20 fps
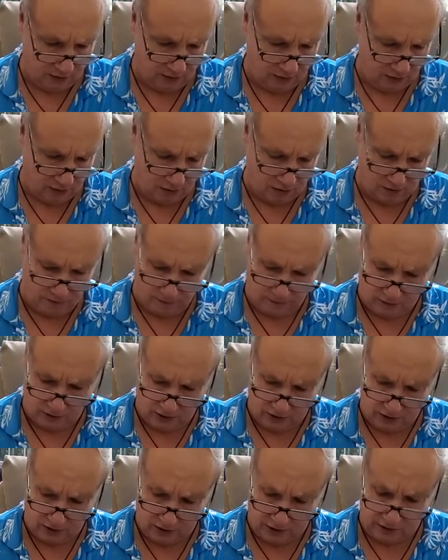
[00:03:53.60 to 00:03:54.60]
Um,
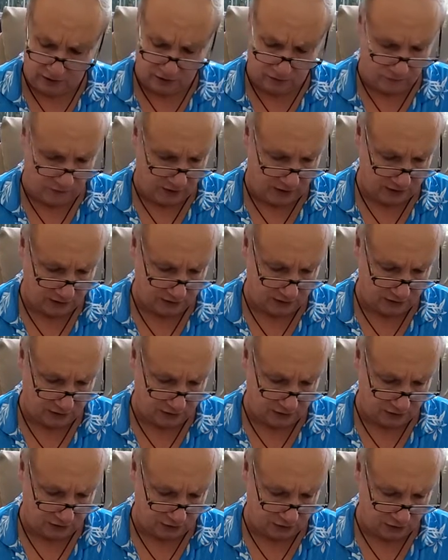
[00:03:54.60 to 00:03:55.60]
I like the fact that
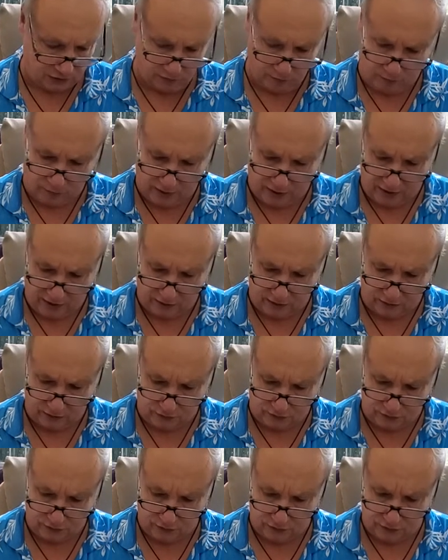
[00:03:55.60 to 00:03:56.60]
it's looking back. It
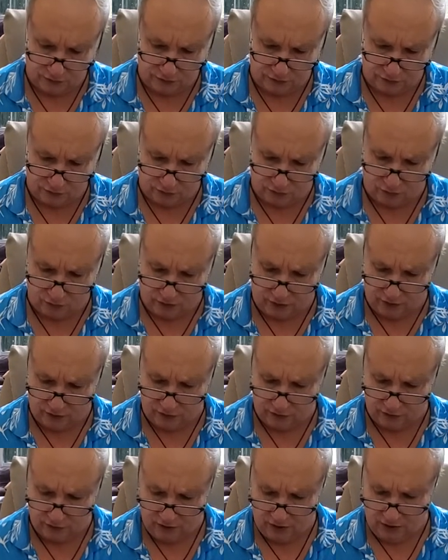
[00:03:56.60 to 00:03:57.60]
shows that you're
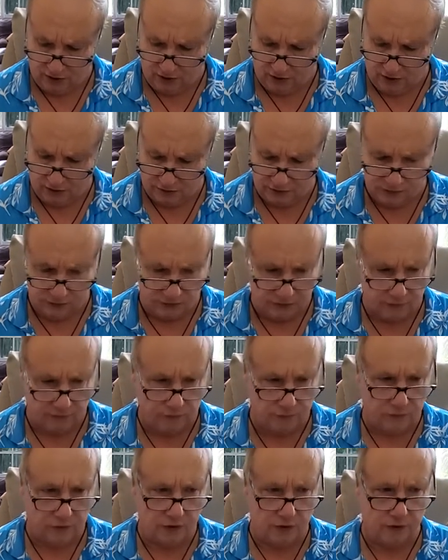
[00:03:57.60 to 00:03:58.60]
grounded. It's as if
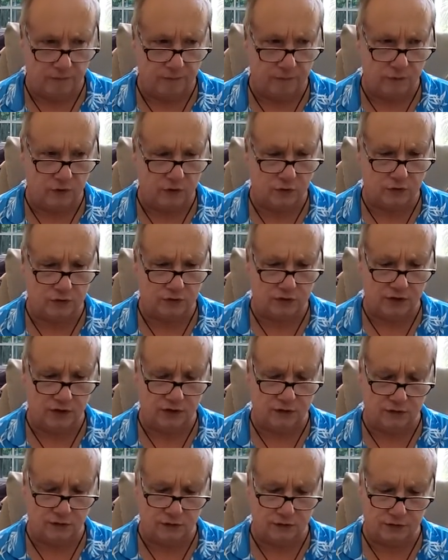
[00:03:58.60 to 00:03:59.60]
the, you're
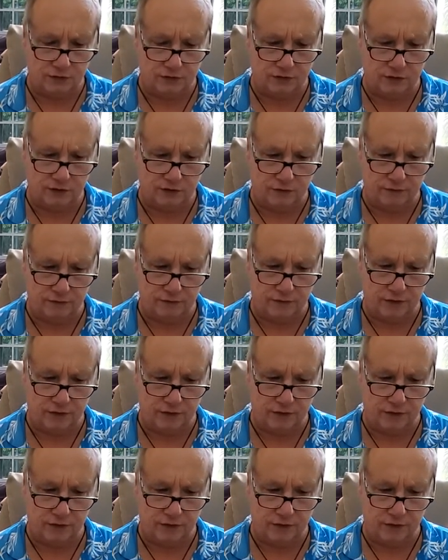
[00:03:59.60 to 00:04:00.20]
saying to yourself,